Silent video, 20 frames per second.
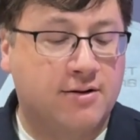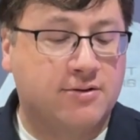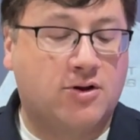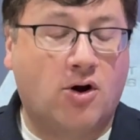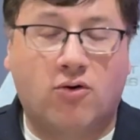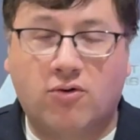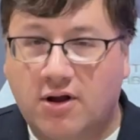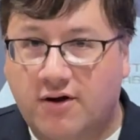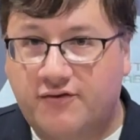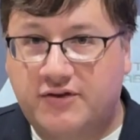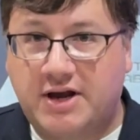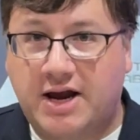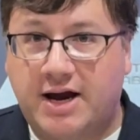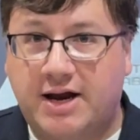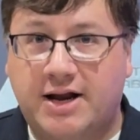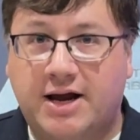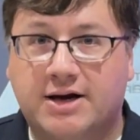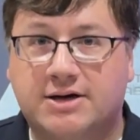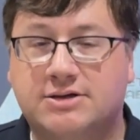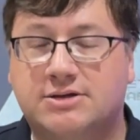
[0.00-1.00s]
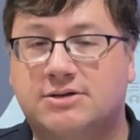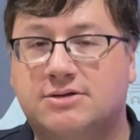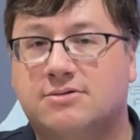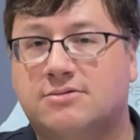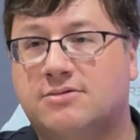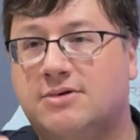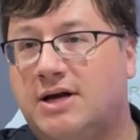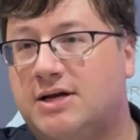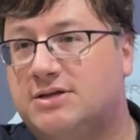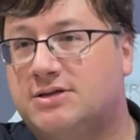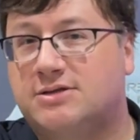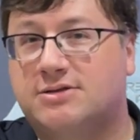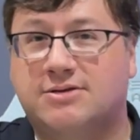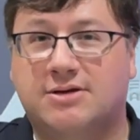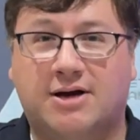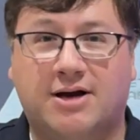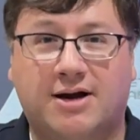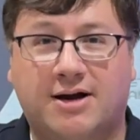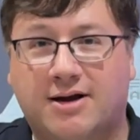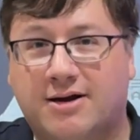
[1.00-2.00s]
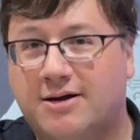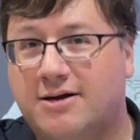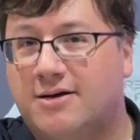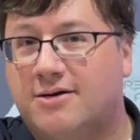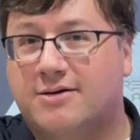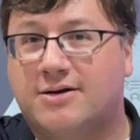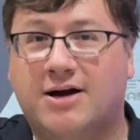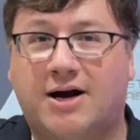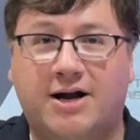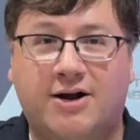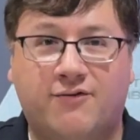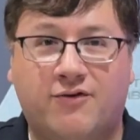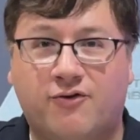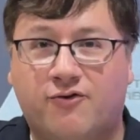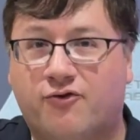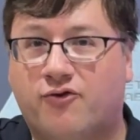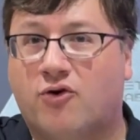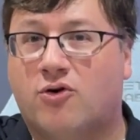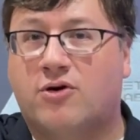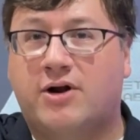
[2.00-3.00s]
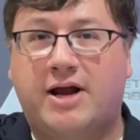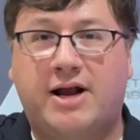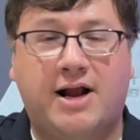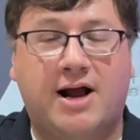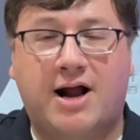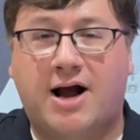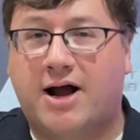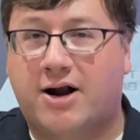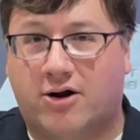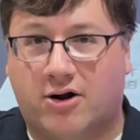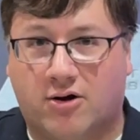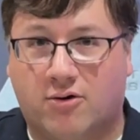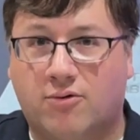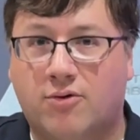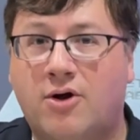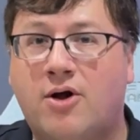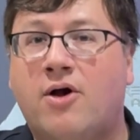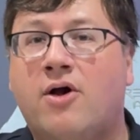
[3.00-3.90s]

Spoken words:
Don't love the 8X. That's kind of inferred. I don't know.